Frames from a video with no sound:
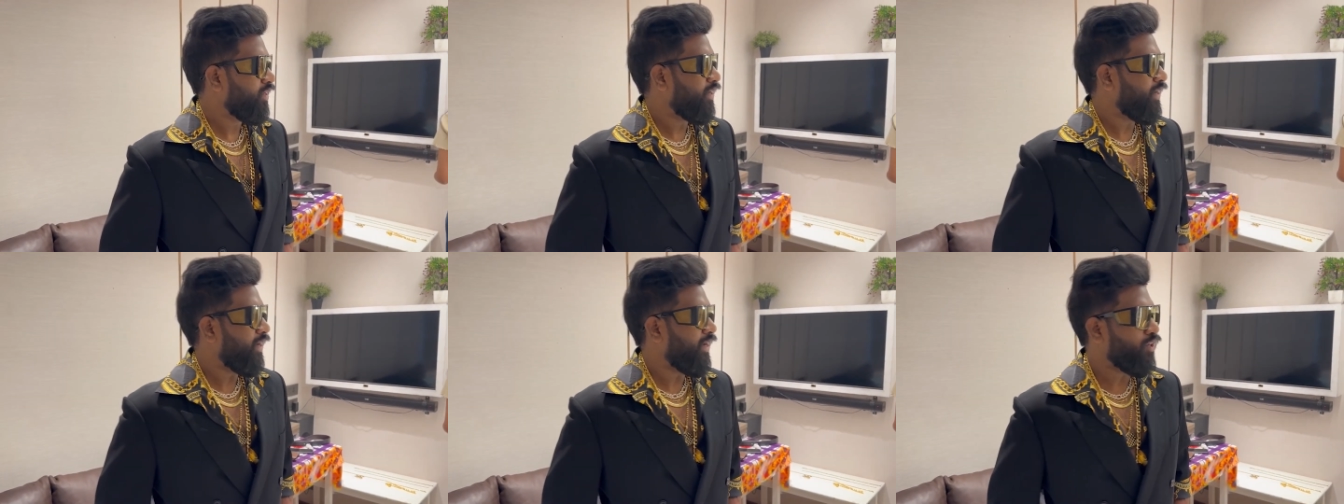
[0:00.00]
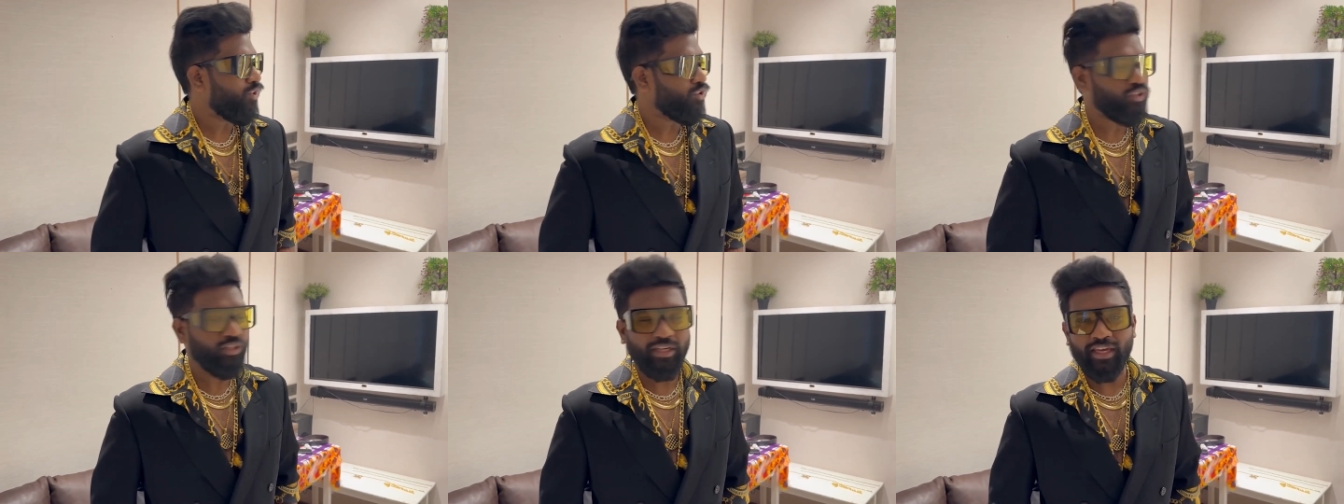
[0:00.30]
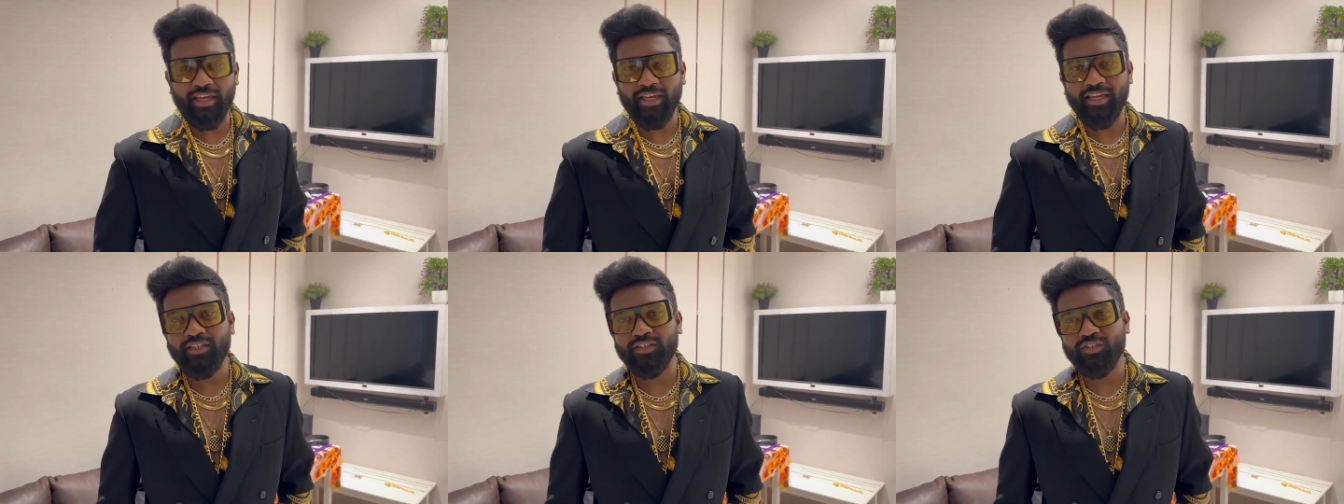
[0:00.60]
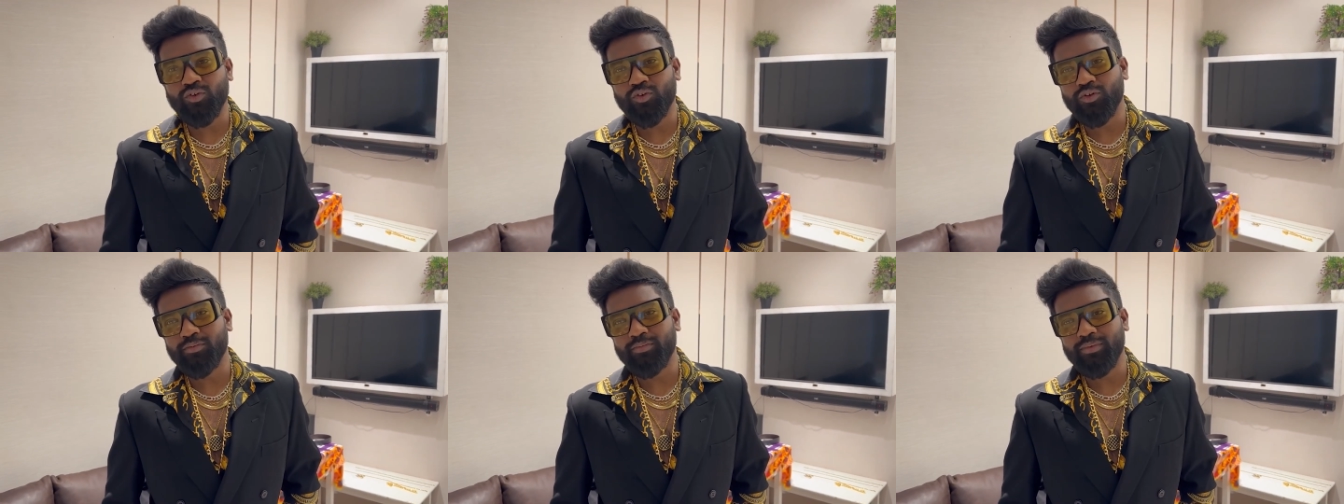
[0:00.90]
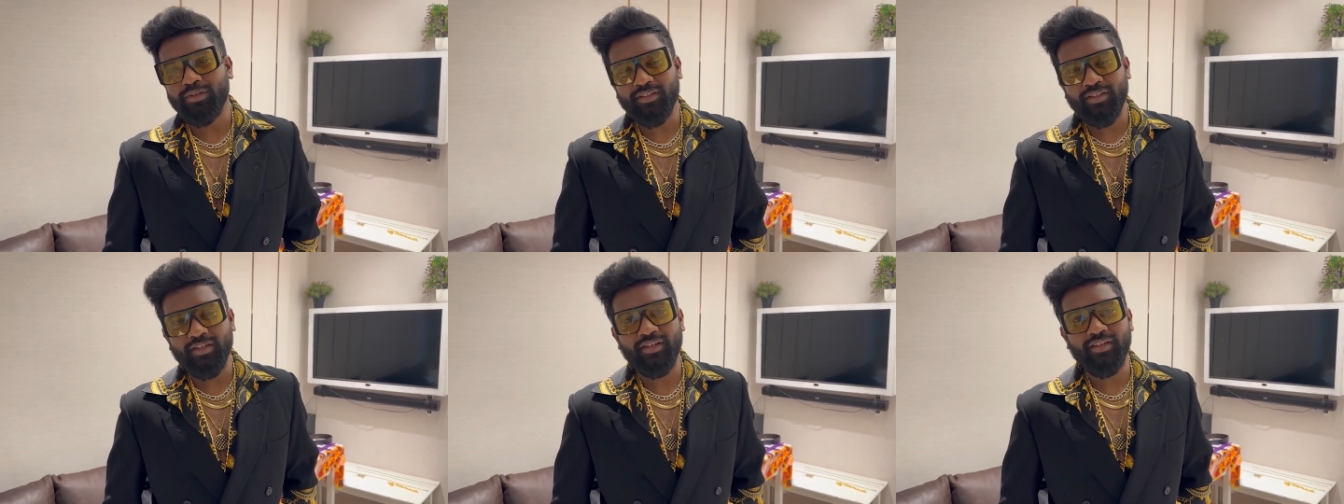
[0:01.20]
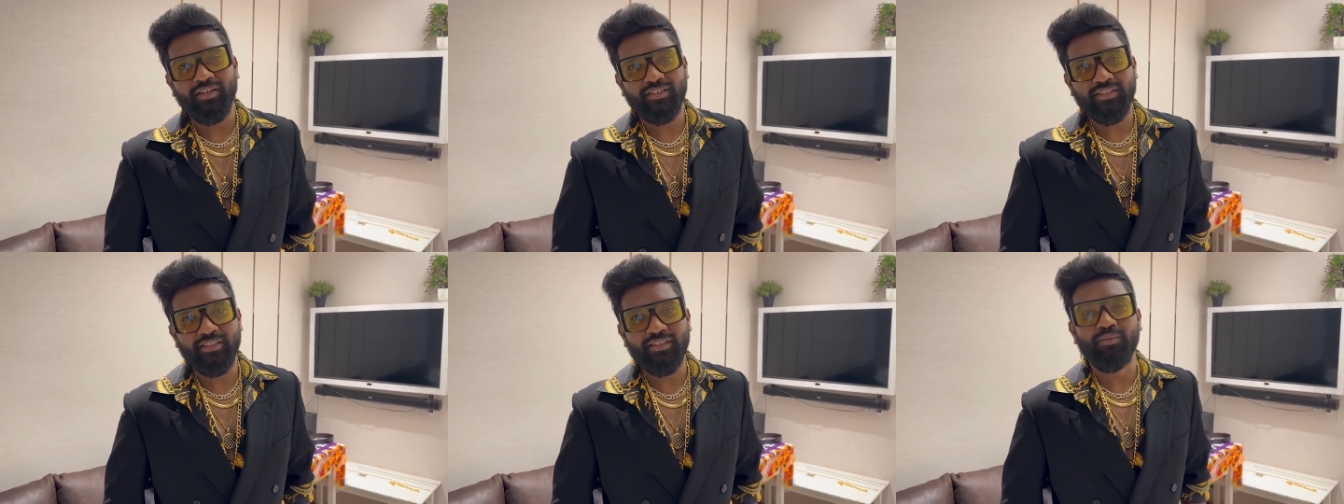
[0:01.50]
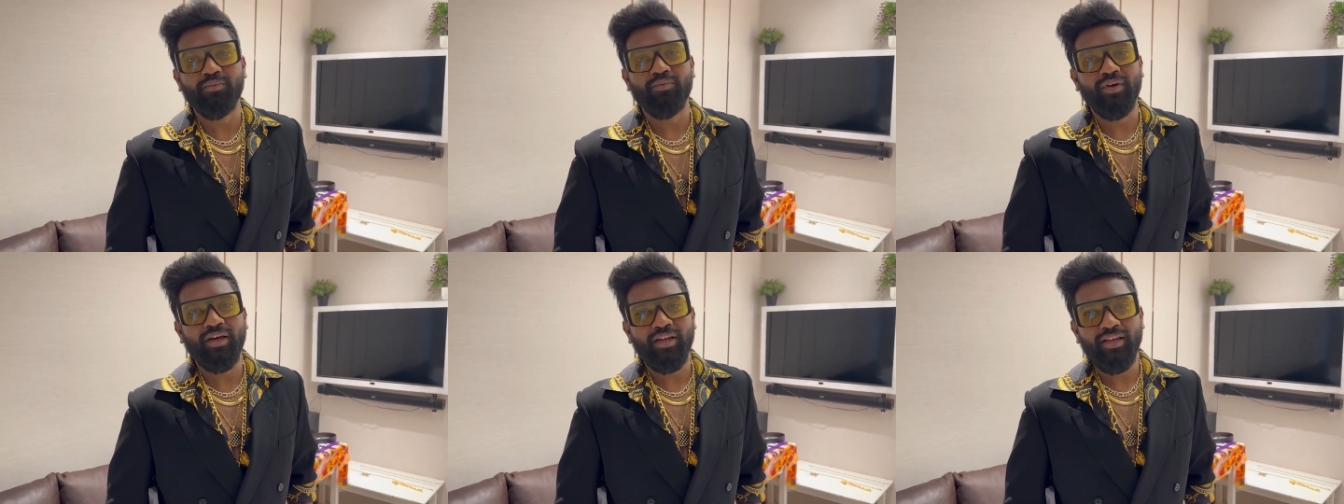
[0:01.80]
And also King is going to be there in
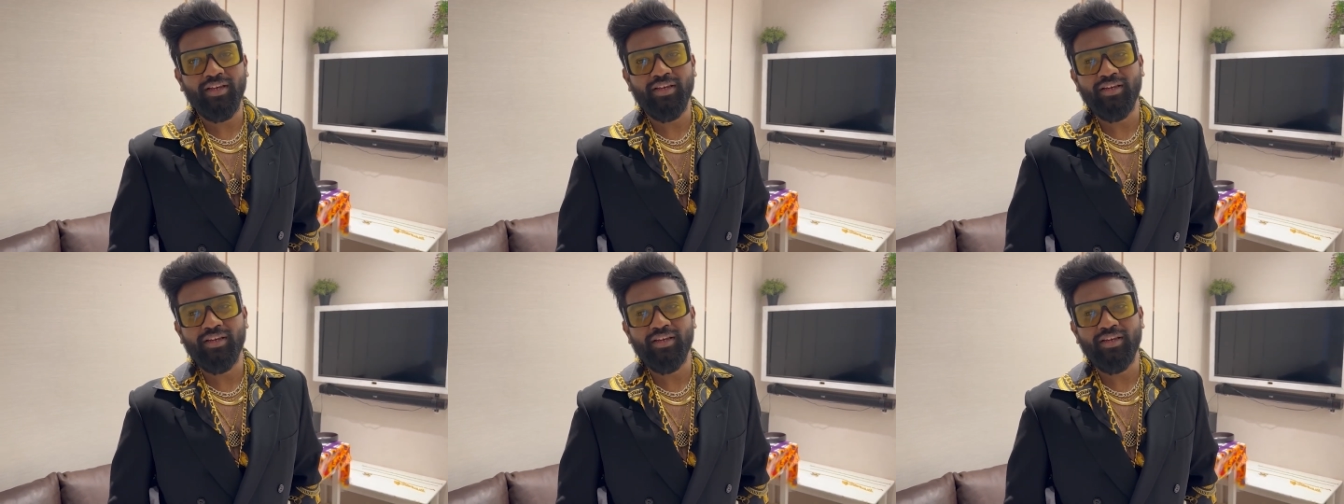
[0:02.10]
some way.